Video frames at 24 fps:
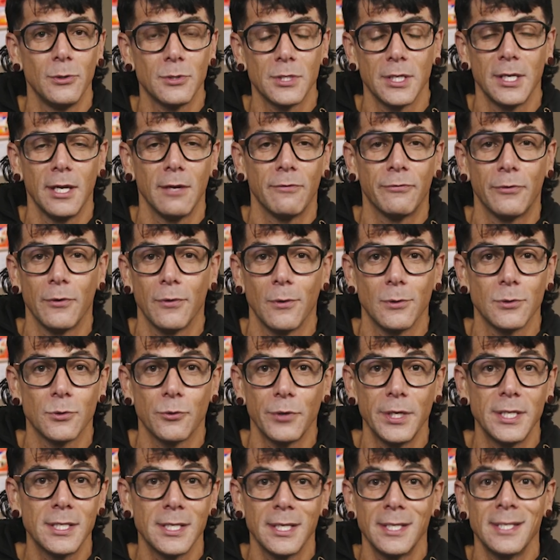using it for those
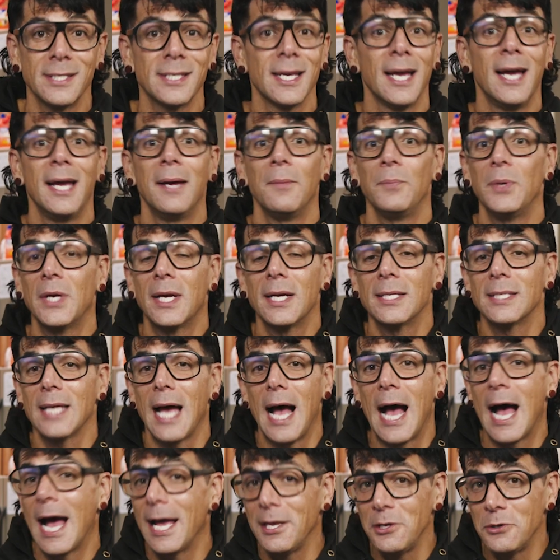reasons, because
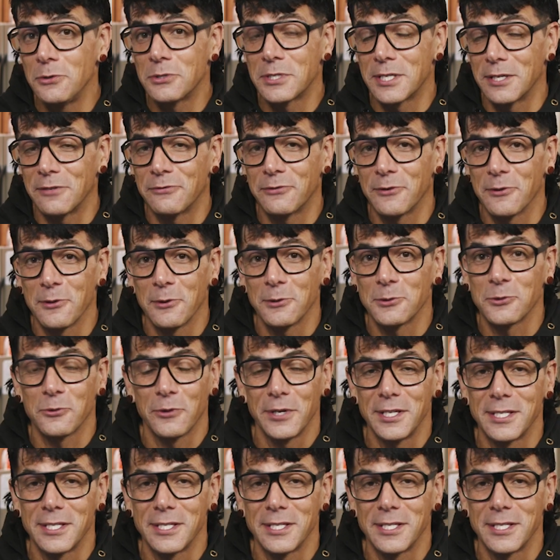I used it for those